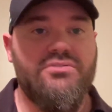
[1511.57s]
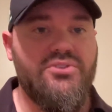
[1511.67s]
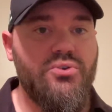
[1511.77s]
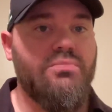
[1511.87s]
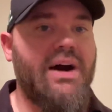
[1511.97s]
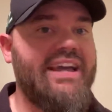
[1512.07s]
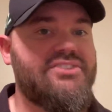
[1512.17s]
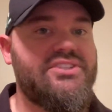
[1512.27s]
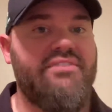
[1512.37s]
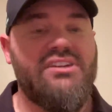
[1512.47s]
Duke
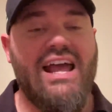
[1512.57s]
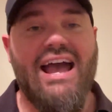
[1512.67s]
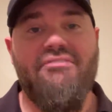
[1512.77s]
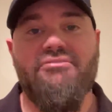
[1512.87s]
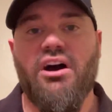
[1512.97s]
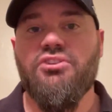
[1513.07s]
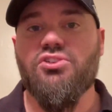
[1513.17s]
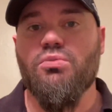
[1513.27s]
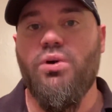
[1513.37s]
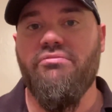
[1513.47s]
minus 7.5
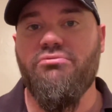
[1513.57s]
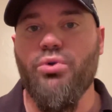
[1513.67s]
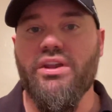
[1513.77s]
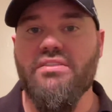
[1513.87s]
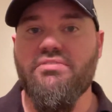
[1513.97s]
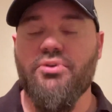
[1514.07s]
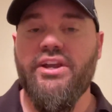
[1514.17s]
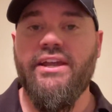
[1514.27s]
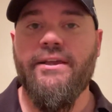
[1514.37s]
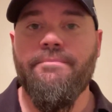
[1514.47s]
under
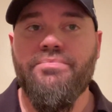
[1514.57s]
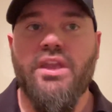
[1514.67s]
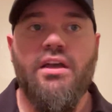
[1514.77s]
143,